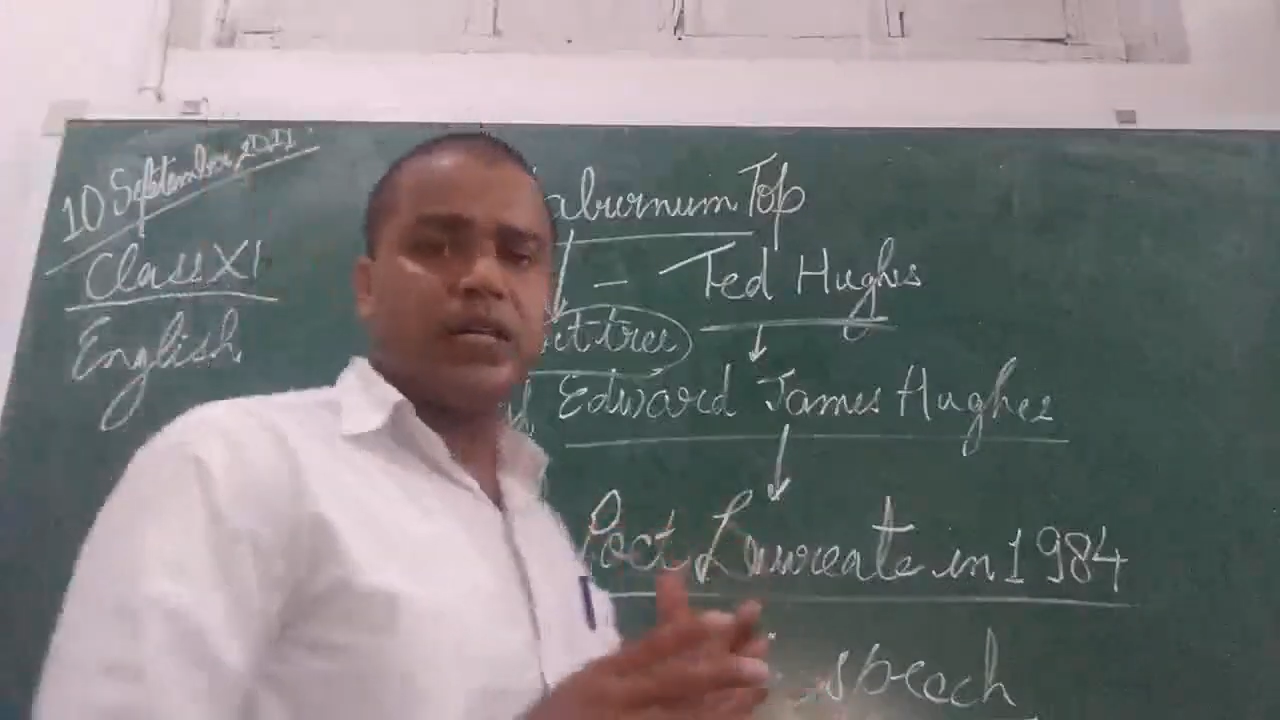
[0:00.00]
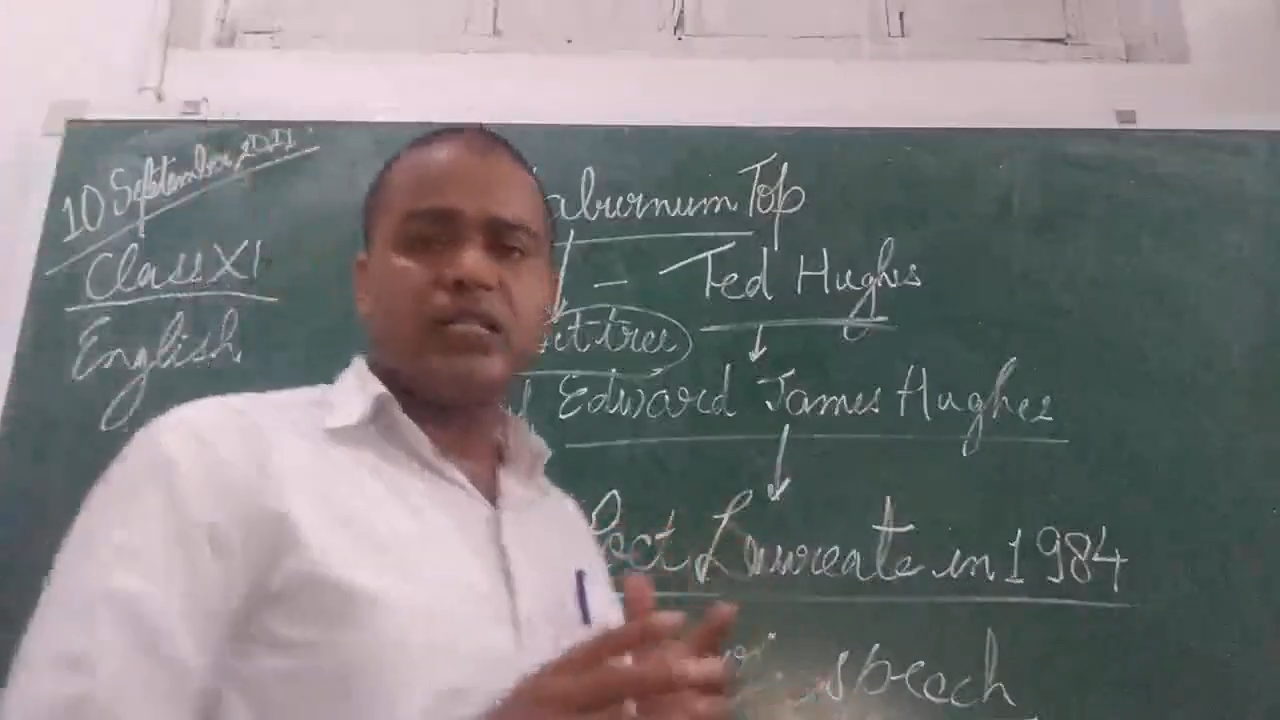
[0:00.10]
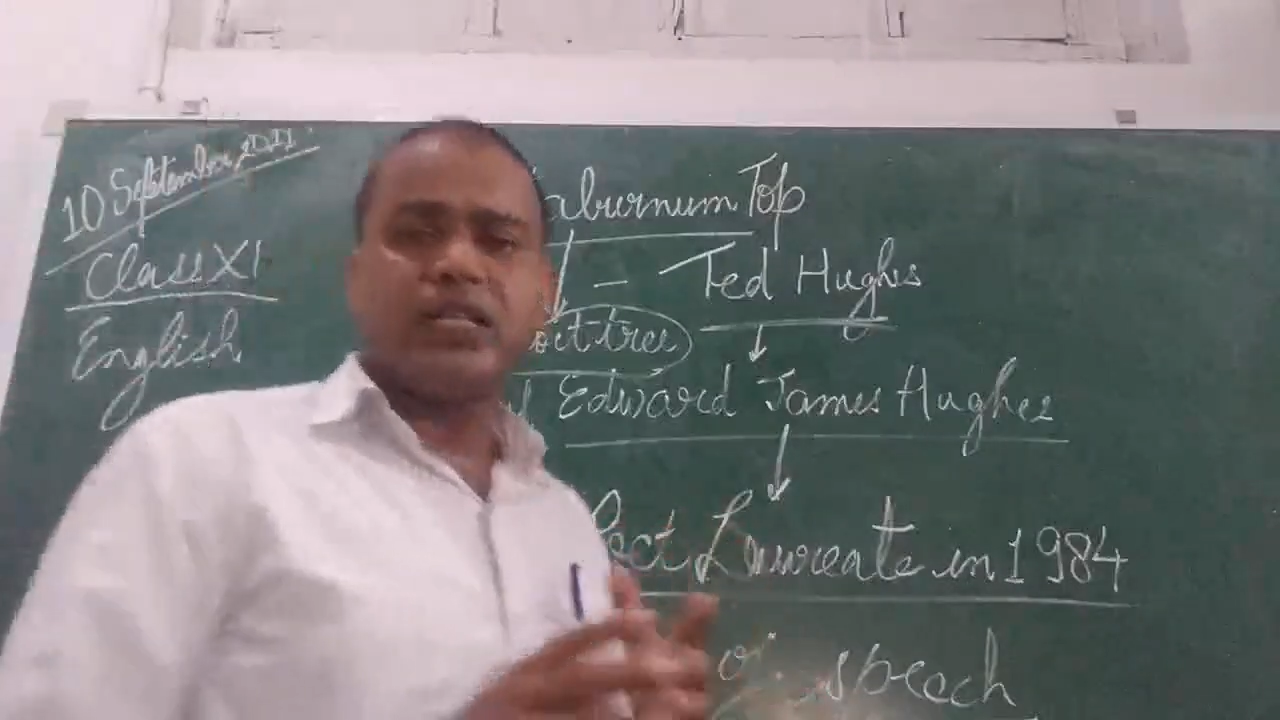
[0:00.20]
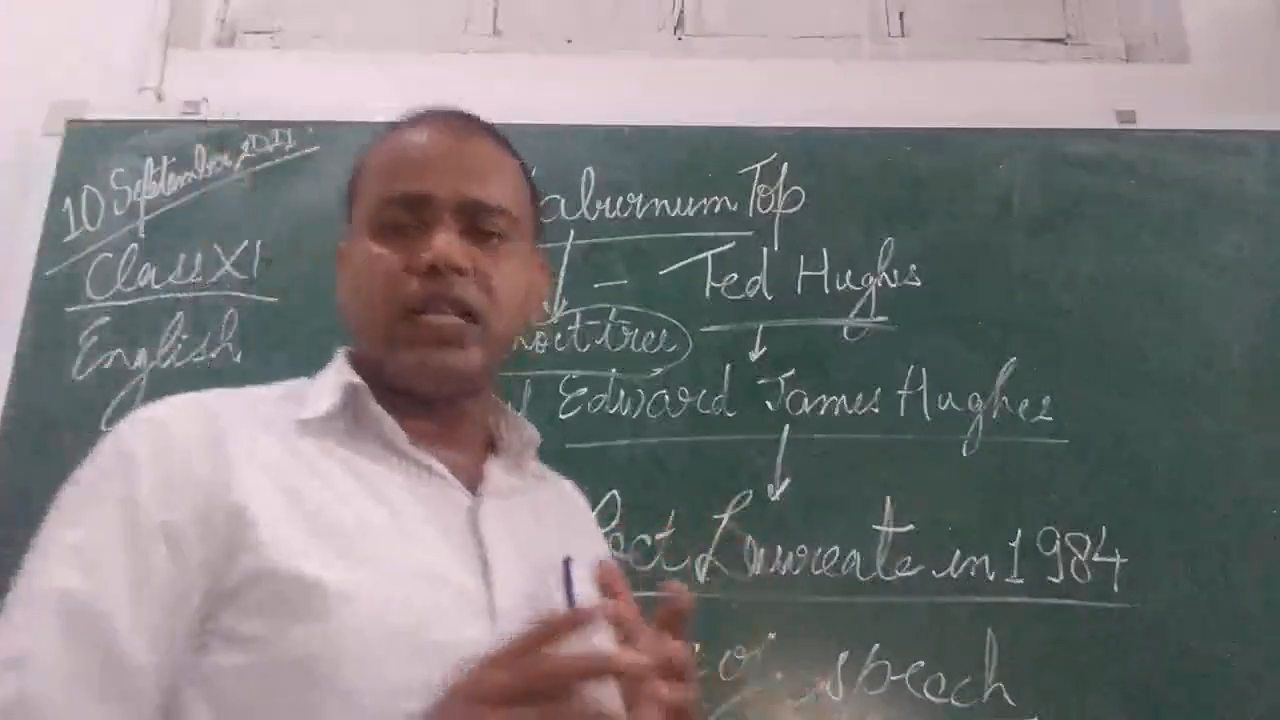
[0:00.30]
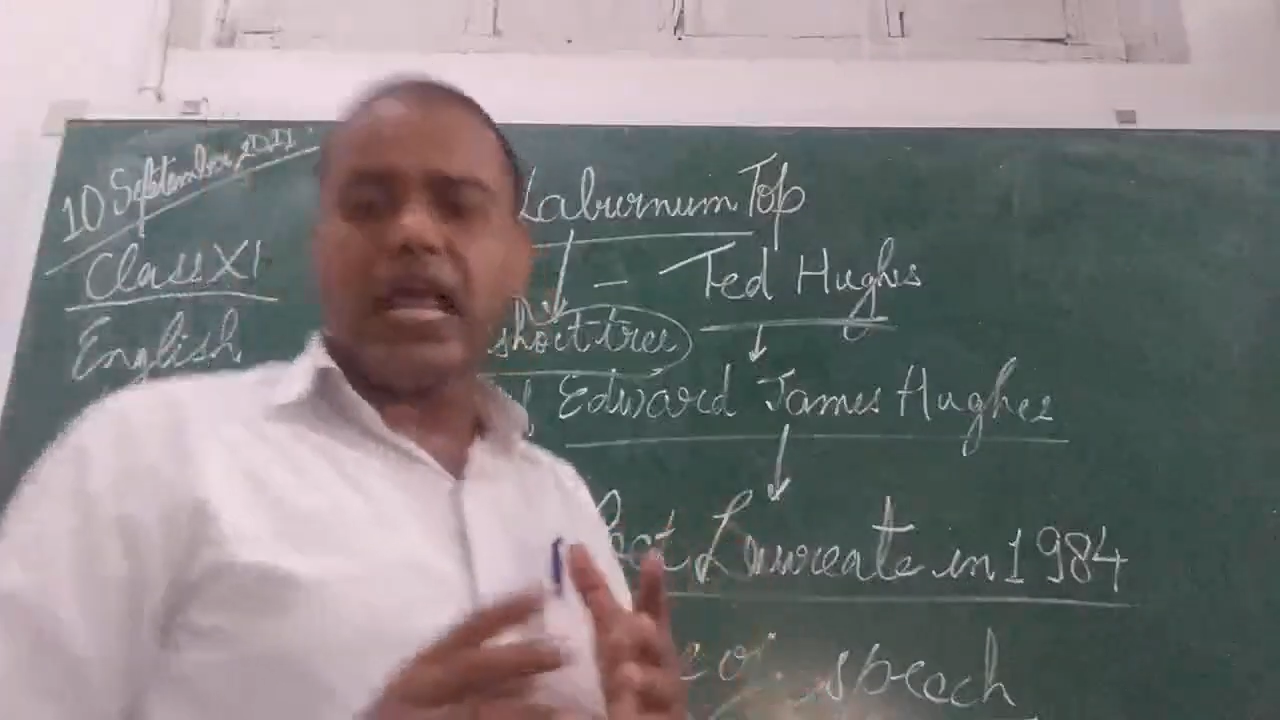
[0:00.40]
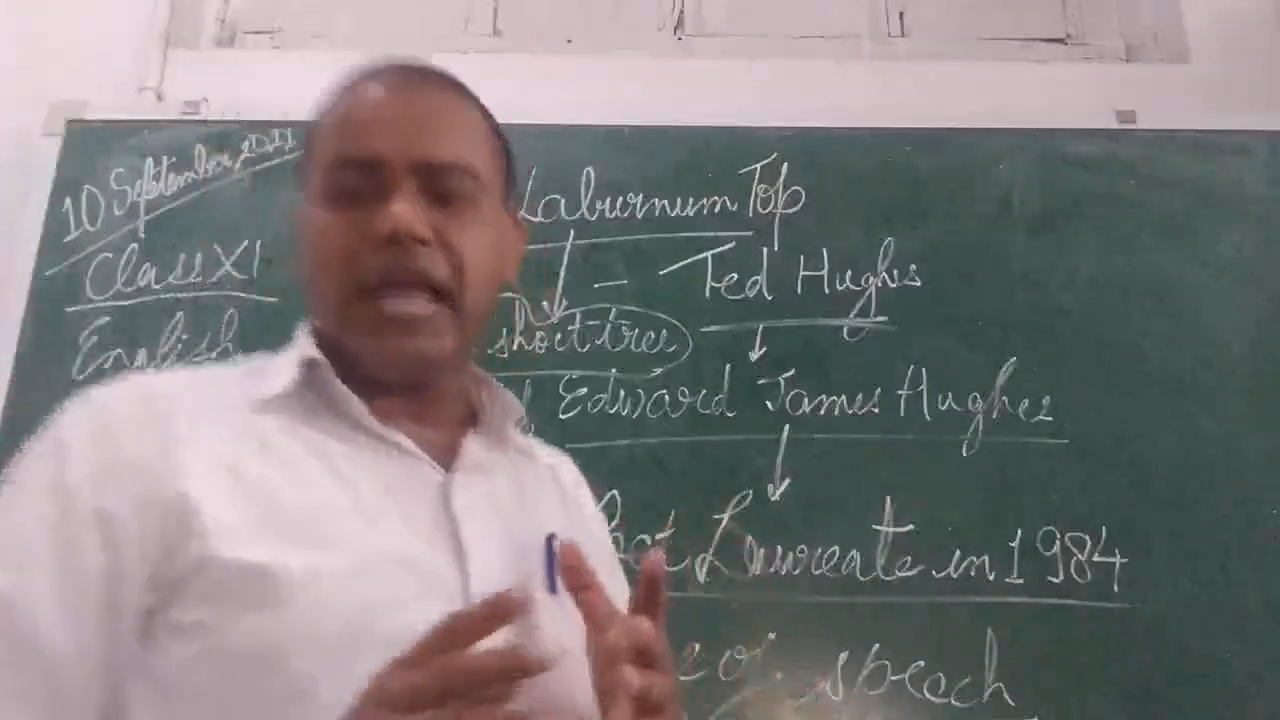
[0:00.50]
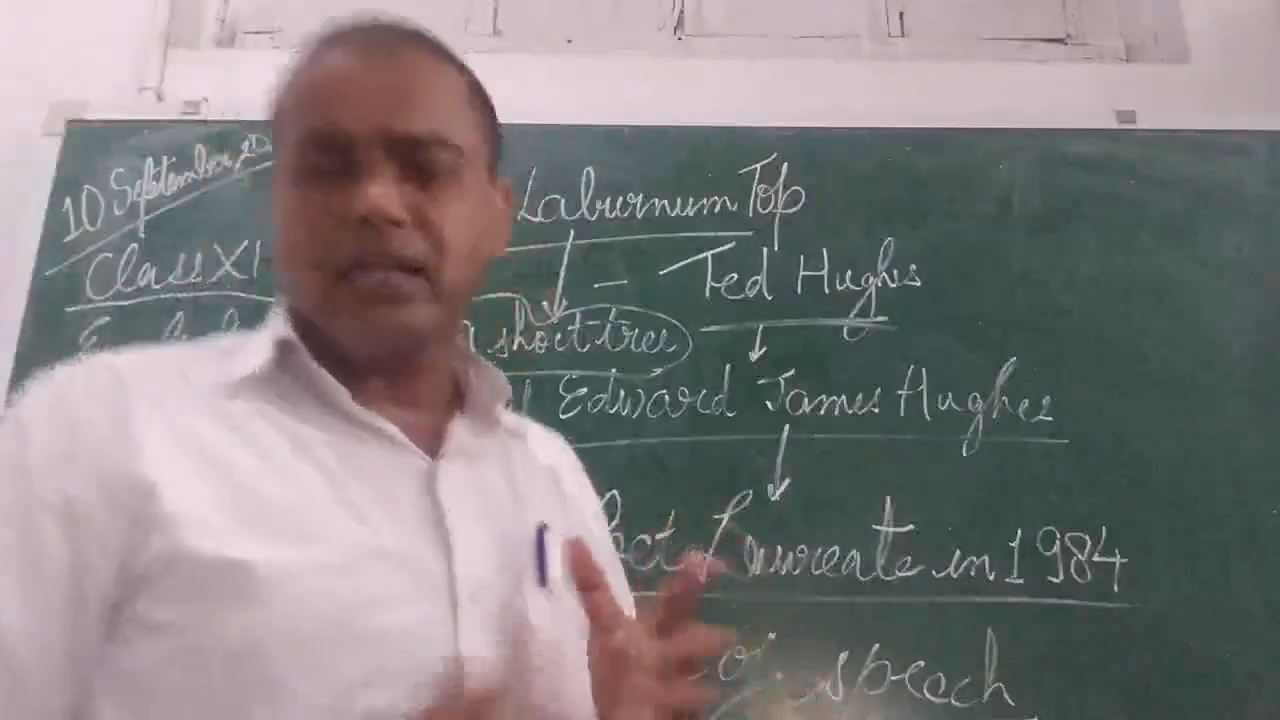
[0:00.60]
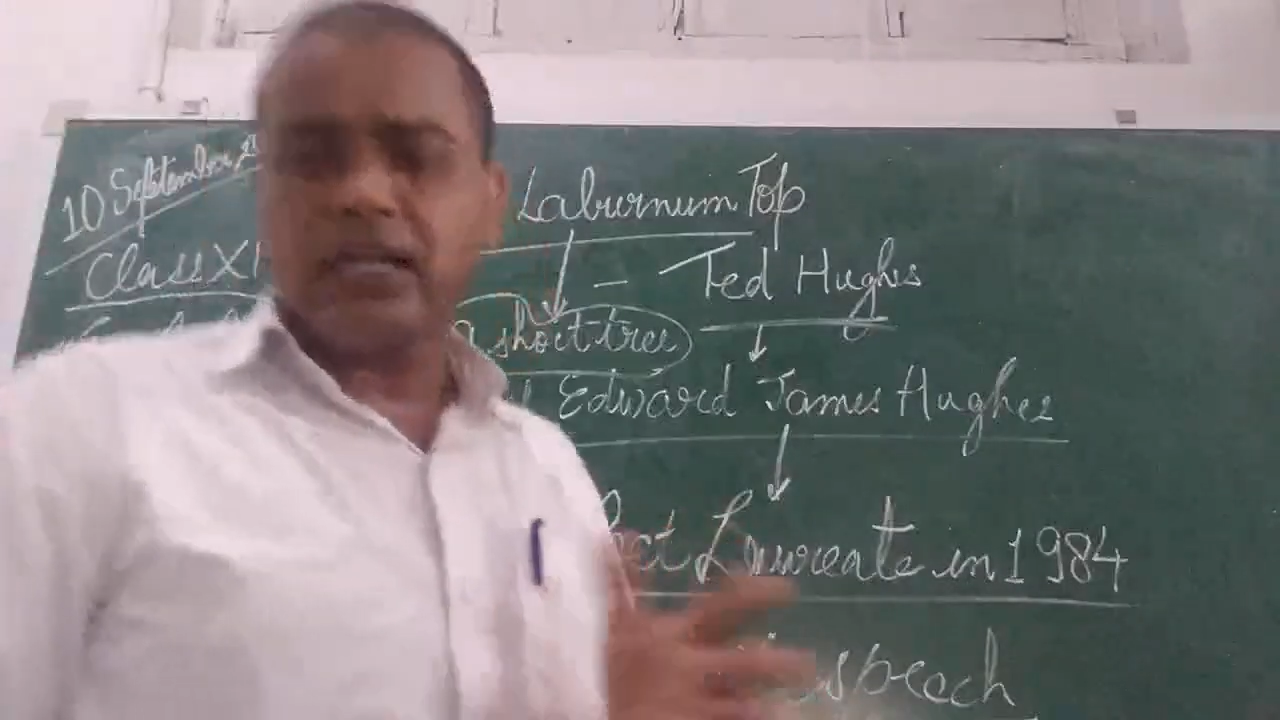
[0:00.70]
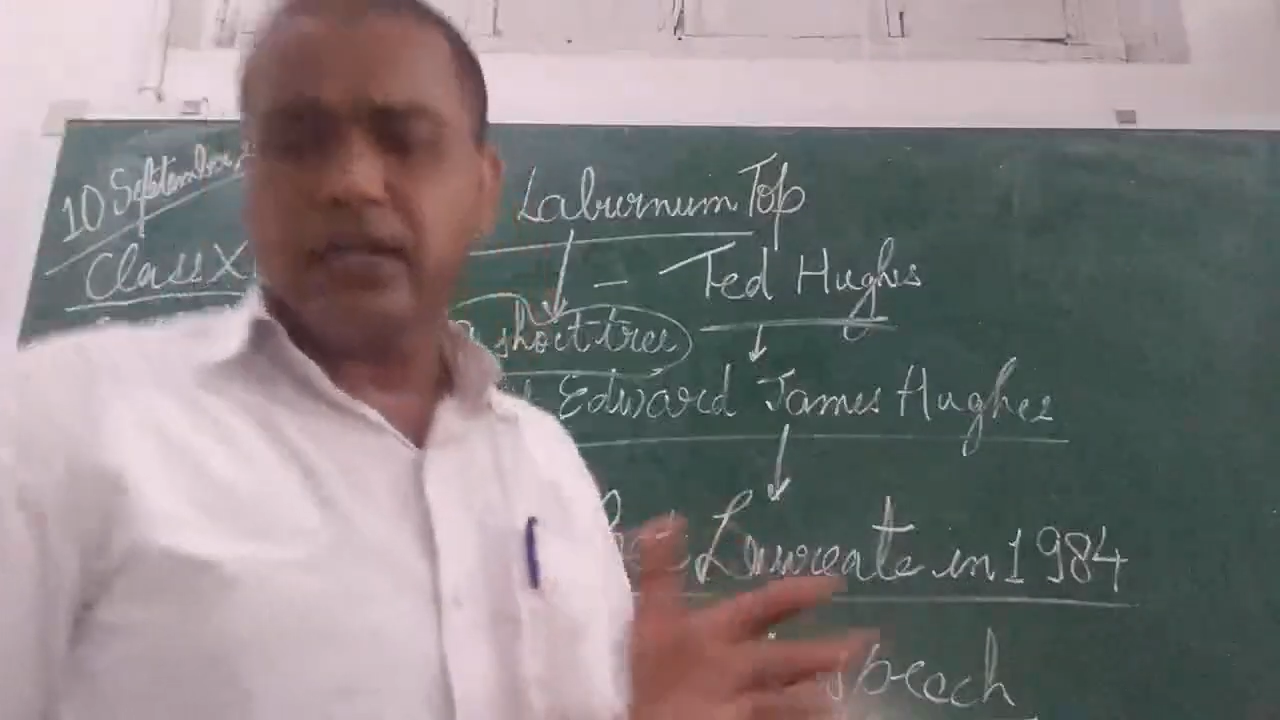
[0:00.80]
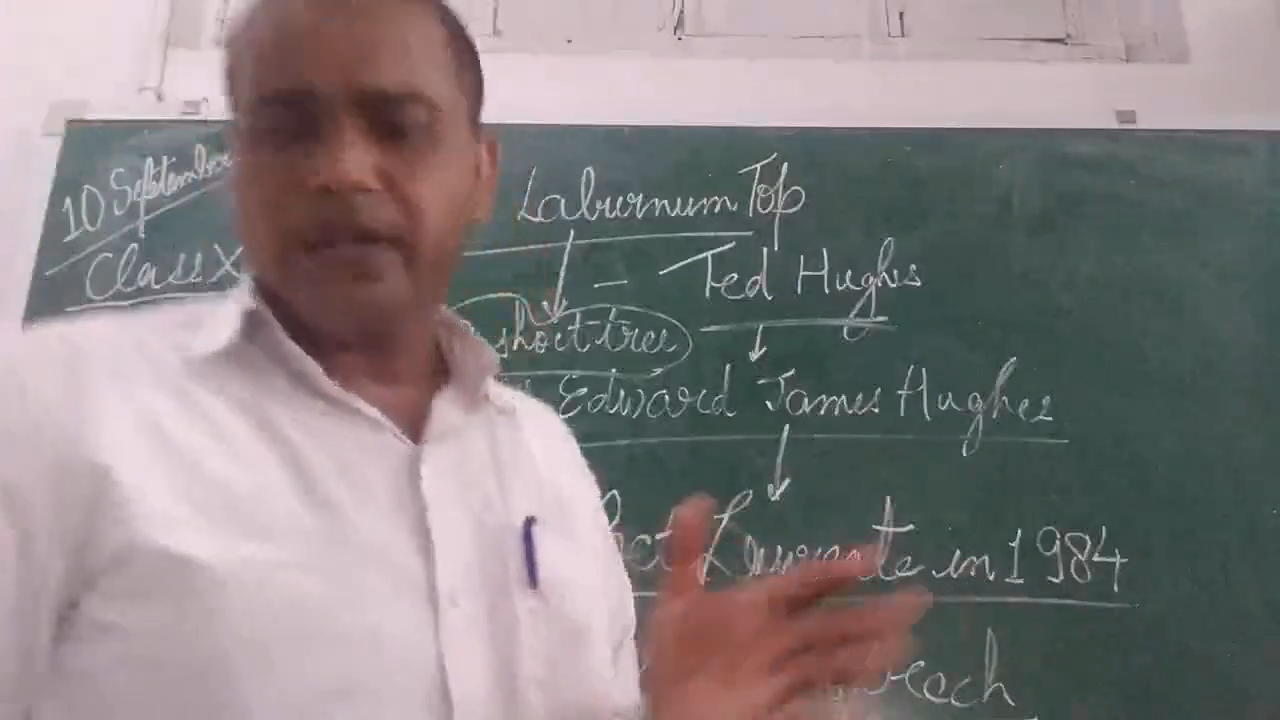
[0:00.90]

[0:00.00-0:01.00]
is like